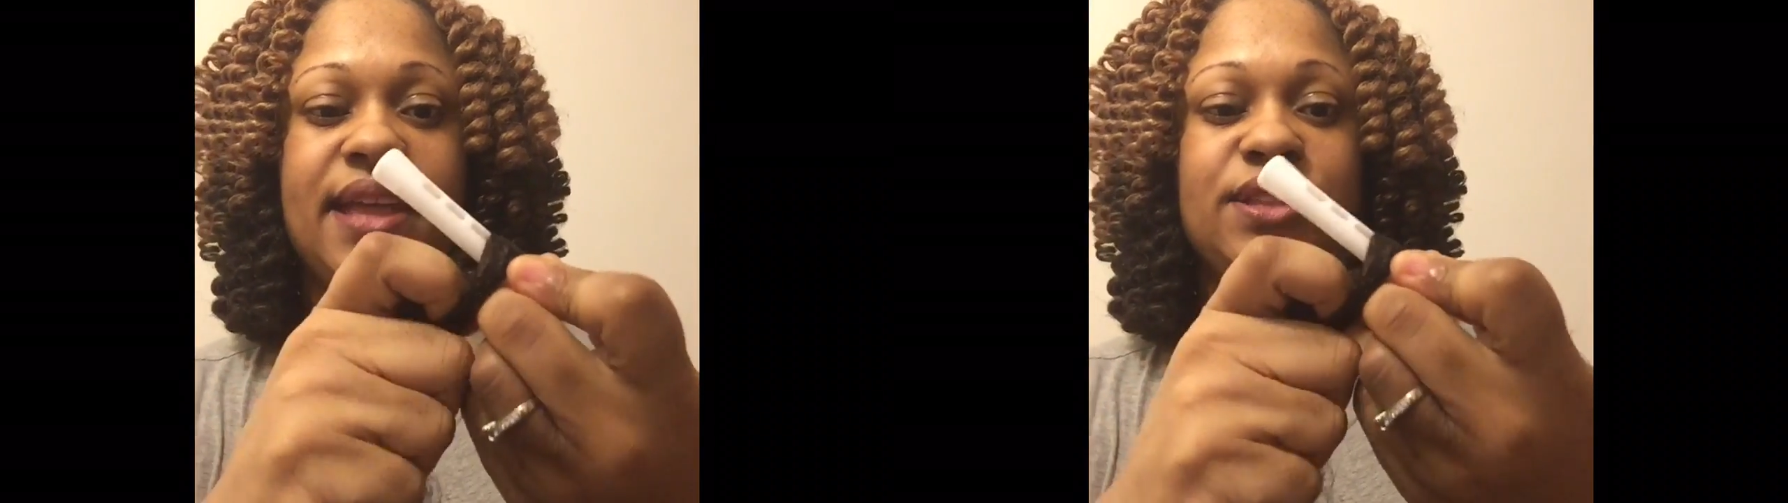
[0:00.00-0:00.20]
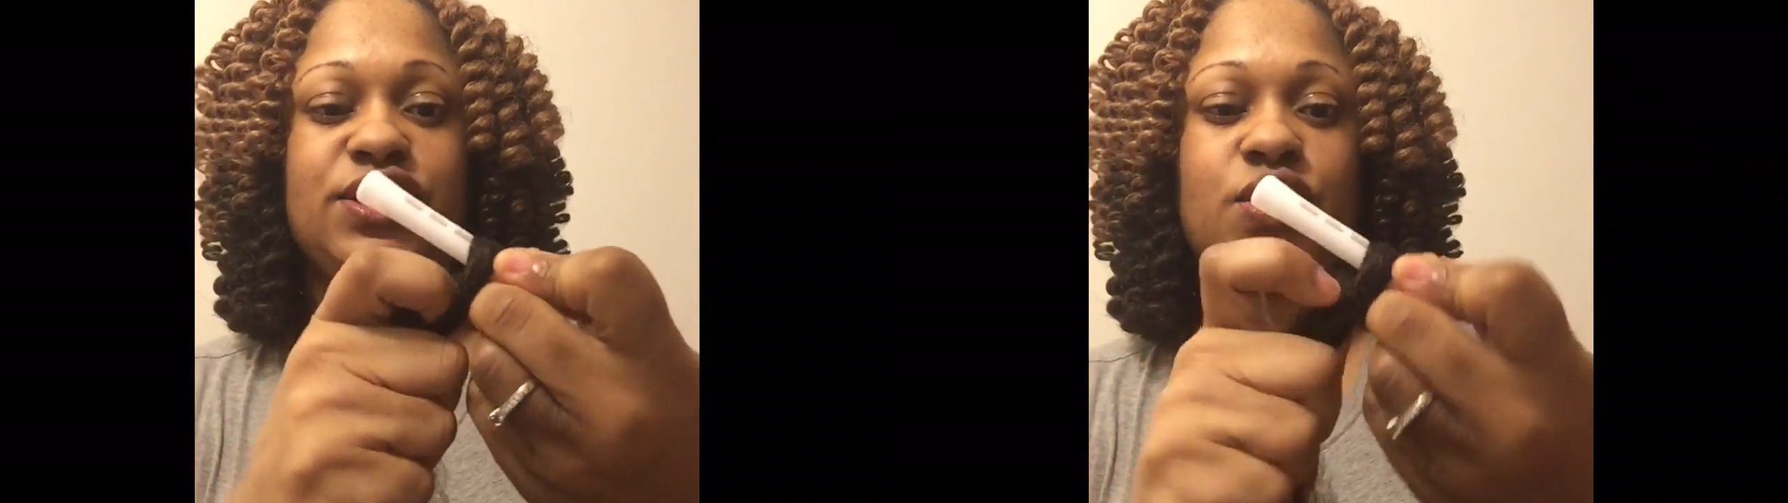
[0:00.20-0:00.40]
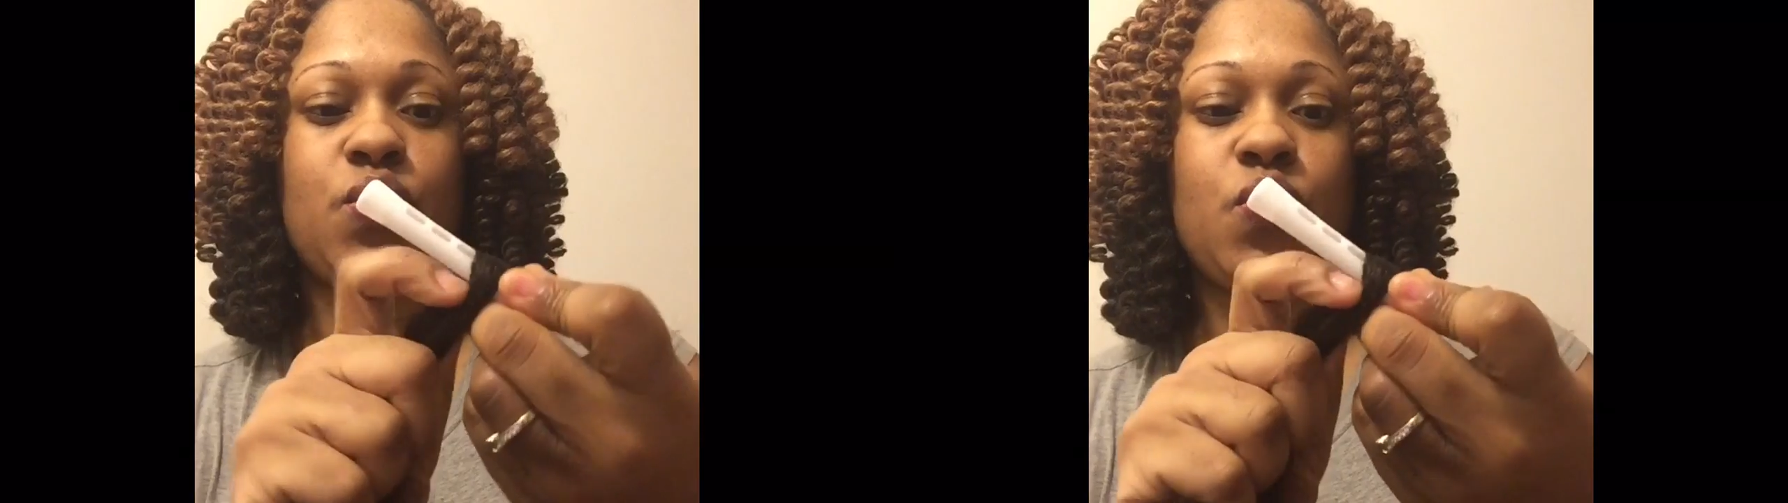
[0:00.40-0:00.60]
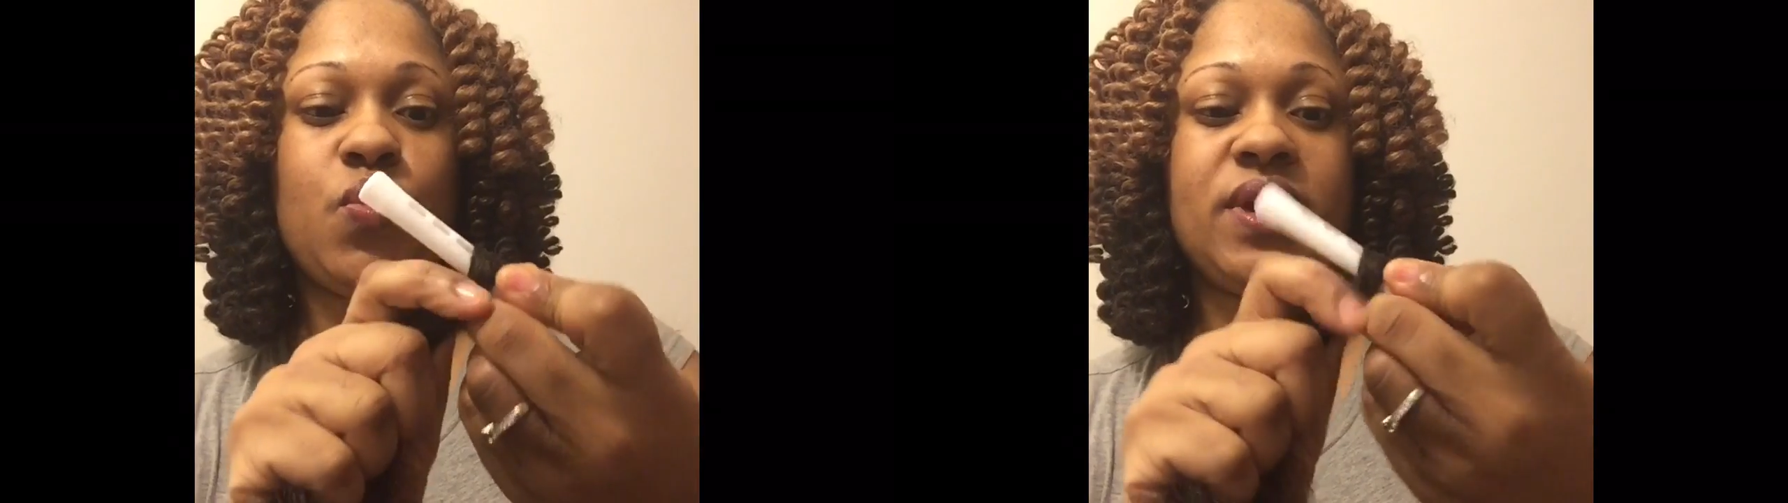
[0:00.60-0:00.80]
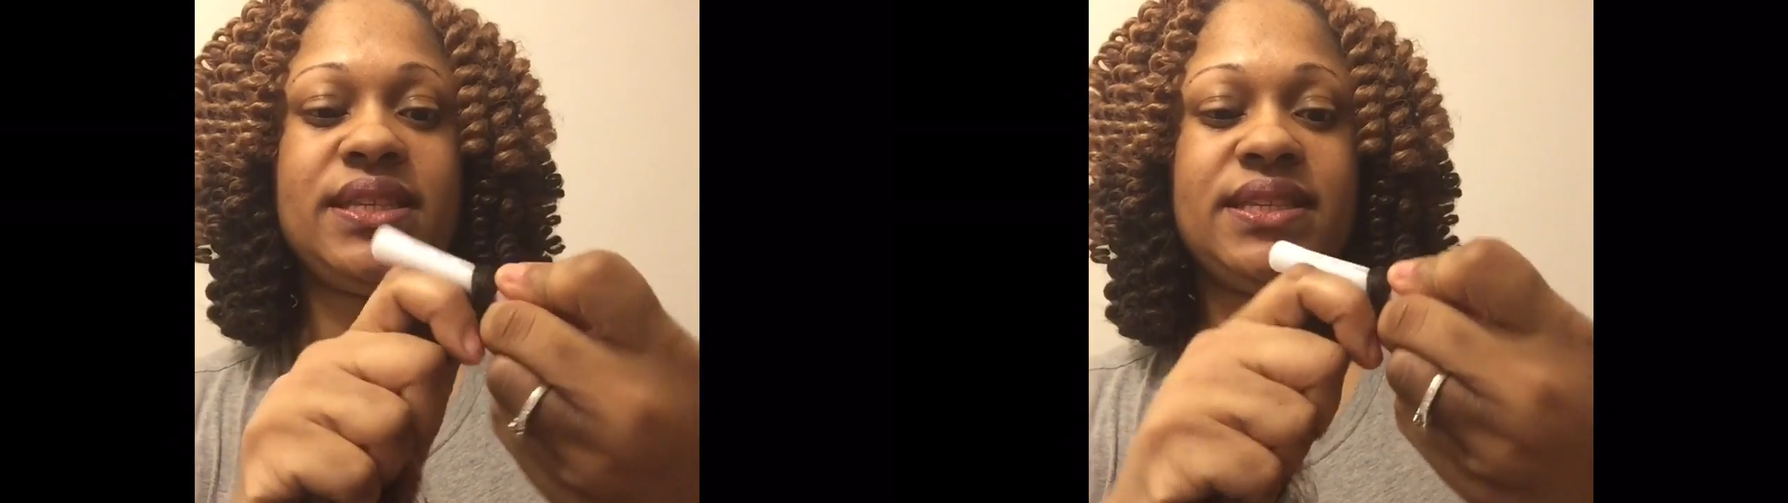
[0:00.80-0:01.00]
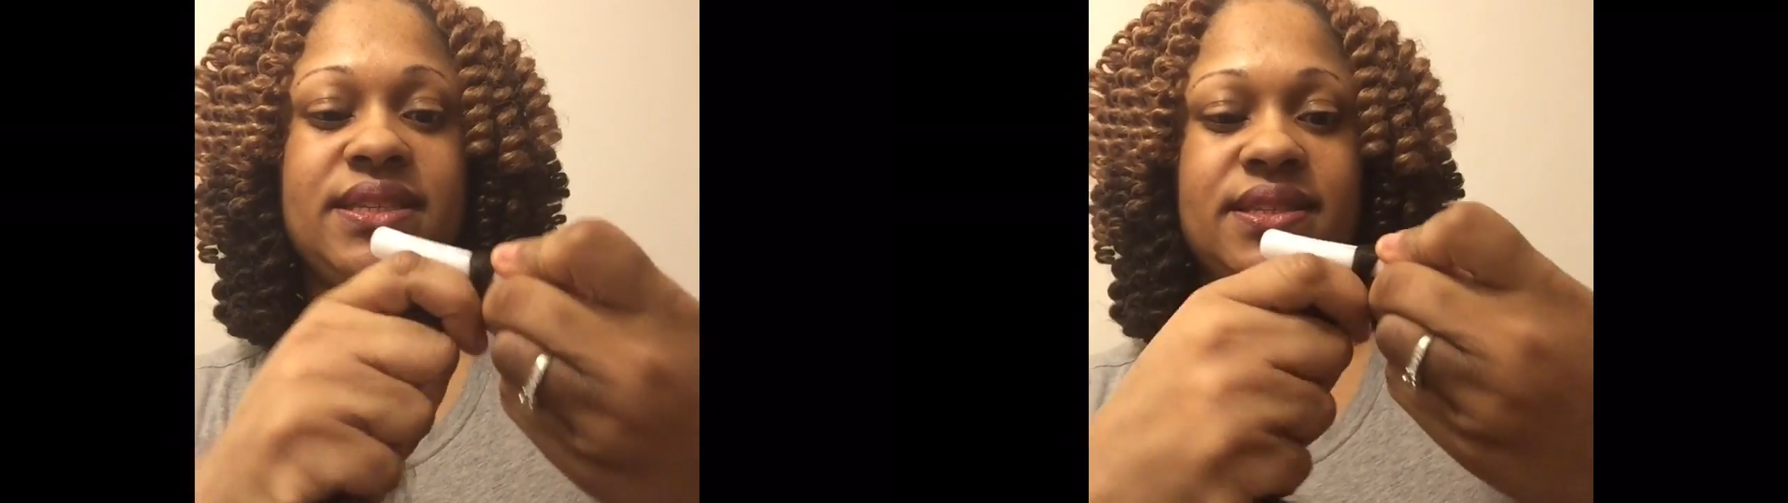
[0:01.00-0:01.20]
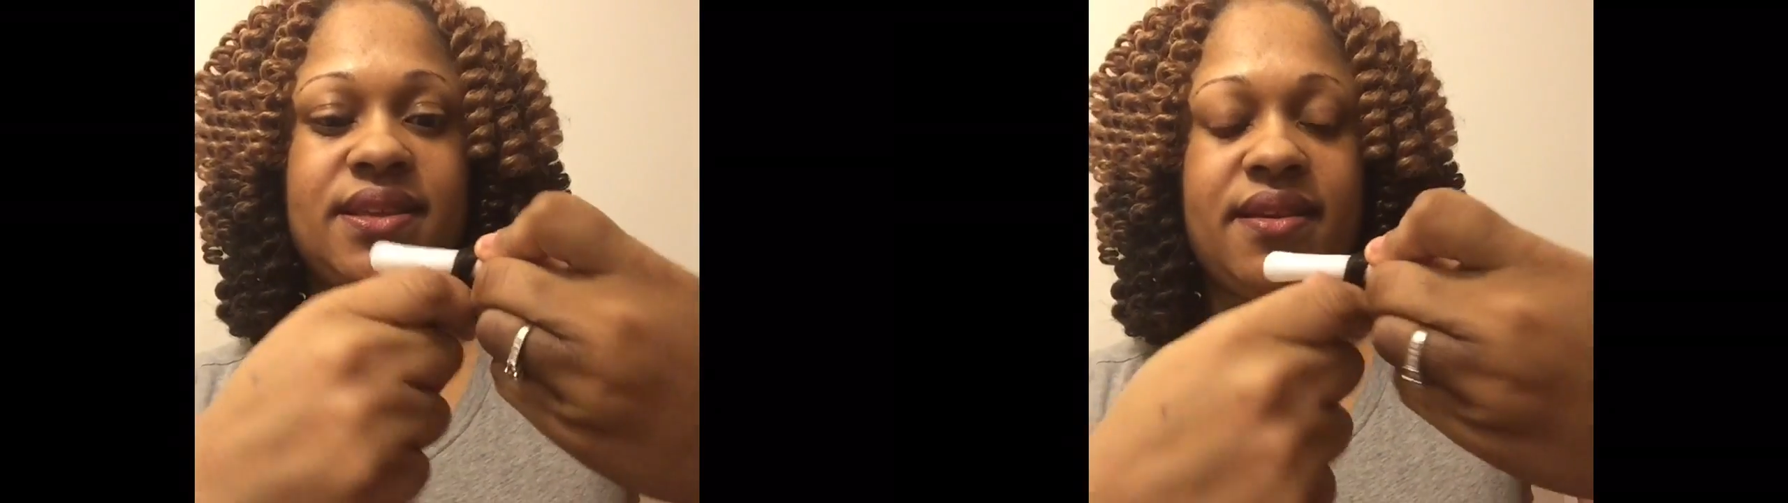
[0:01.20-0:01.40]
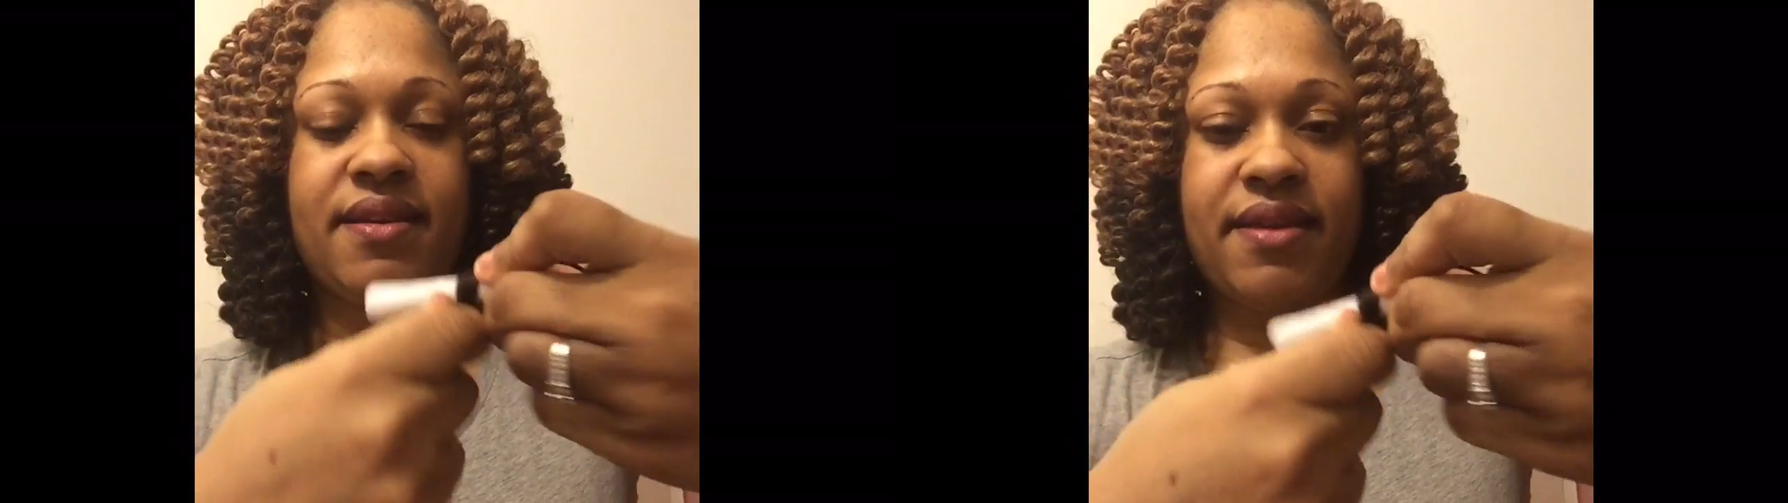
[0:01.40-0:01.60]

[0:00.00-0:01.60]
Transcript: and twist